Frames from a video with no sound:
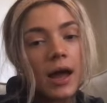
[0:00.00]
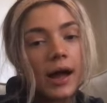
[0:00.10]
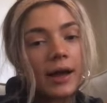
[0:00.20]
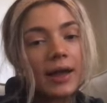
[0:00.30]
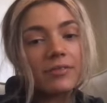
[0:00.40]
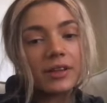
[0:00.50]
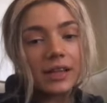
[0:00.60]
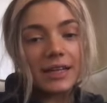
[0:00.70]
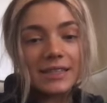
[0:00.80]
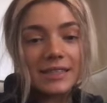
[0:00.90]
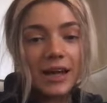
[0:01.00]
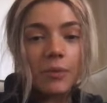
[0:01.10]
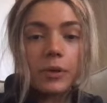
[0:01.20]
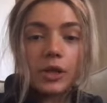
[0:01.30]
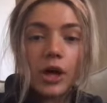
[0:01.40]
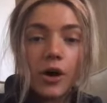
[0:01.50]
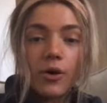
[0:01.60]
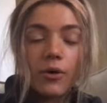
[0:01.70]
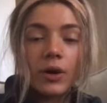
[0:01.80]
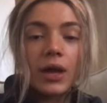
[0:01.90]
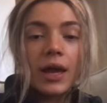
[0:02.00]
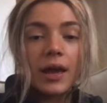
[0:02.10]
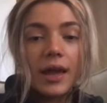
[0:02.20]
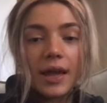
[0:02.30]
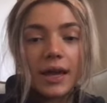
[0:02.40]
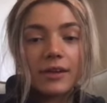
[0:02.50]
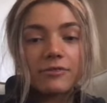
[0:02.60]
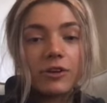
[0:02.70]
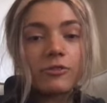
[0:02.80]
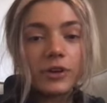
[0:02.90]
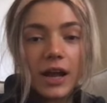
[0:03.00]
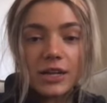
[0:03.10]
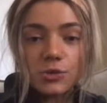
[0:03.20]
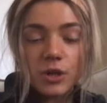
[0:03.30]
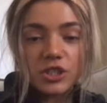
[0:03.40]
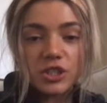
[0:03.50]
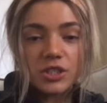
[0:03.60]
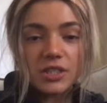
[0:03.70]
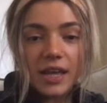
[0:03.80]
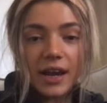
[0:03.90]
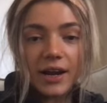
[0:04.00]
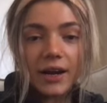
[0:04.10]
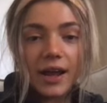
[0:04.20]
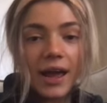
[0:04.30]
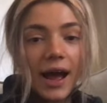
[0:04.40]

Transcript: I have it linked down below and feel free to ask questions there.